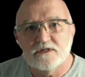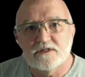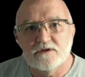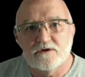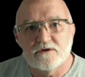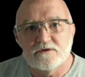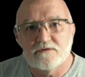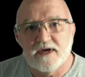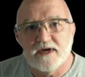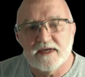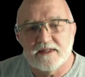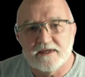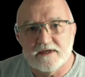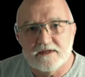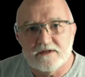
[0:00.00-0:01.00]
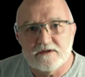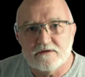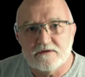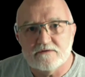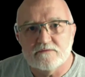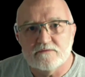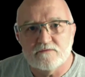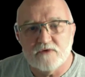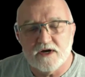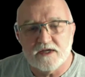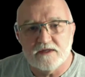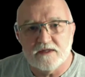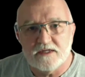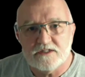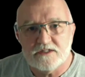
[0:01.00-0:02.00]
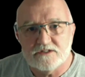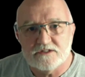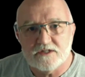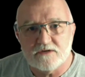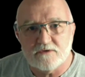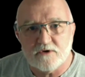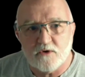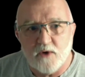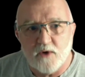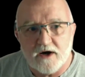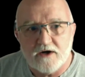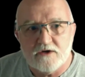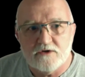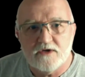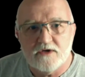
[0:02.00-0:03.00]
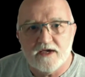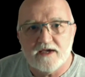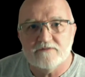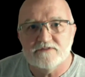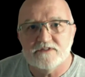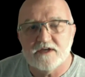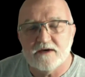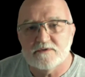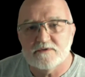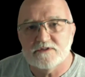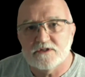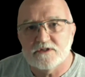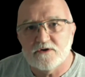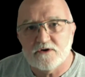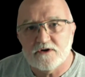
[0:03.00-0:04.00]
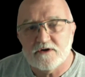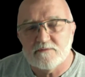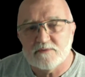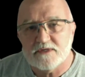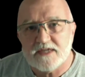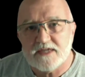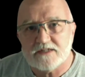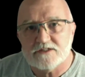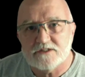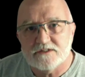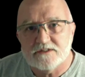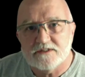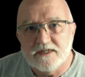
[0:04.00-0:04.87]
you're likely under regulations that require you to have cybersecurity protection.